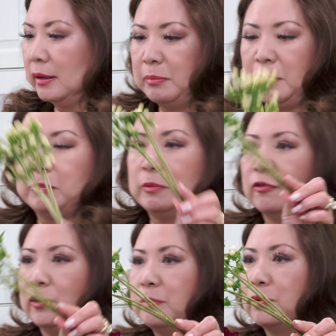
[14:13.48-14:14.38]
might be
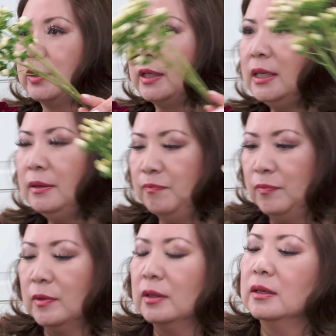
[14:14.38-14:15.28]
very pretty.
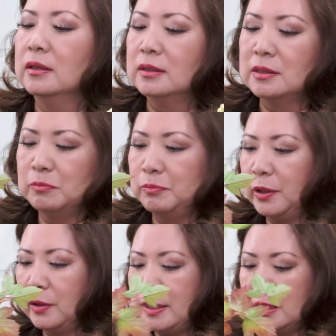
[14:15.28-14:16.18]
Some
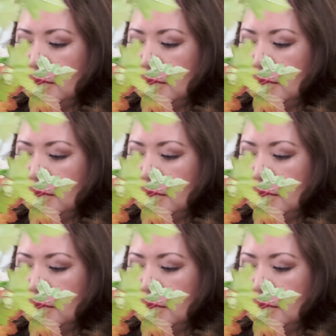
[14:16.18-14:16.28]
berries in